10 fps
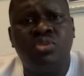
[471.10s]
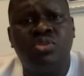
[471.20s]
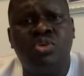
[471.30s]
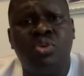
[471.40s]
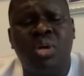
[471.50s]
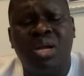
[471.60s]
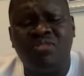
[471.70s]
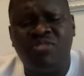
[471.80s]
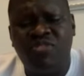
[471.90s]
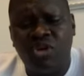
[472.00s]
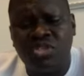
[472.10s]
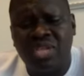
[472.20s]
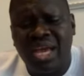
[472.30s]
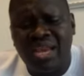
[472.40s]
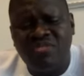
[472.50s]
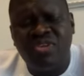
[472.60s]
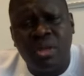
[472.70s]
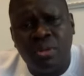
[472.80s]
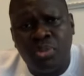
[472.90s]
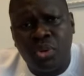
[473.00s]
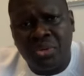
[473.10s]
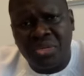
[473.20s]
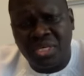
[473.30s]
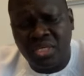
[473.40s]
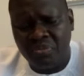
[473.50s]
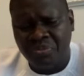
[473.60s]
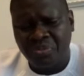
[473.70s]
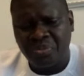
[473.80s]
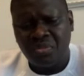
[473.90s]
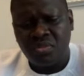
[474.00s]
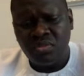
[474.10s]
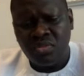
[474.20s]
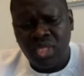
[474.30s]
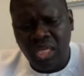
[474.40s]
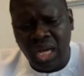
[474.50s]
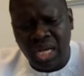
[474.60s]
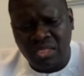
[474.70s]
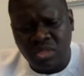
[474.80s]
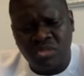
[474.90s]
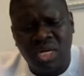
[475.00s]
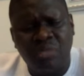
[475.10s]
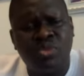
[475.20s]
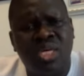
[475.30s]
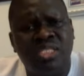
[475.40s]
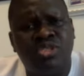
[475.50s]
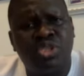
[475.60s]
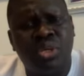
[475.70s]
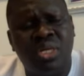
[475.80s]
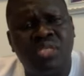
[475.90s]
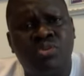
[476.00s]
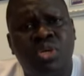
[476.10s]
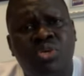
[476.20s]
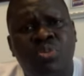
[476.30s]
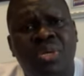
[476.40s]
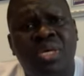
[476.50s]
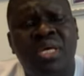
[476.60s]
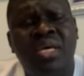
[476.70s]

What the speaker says: to enforce that every employee subscribe to an insurance where you pay